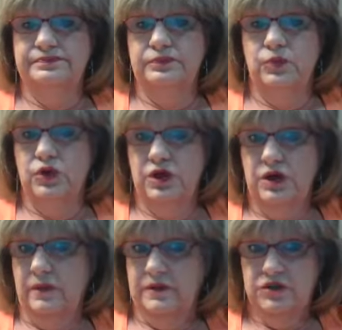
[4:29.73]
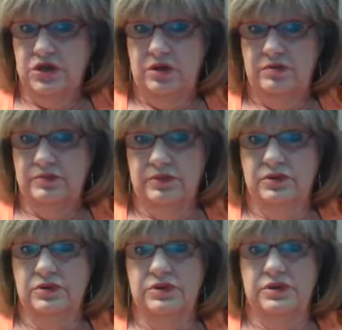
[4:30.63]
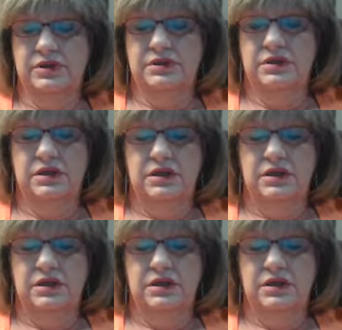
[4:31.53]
work on the chalkboard, and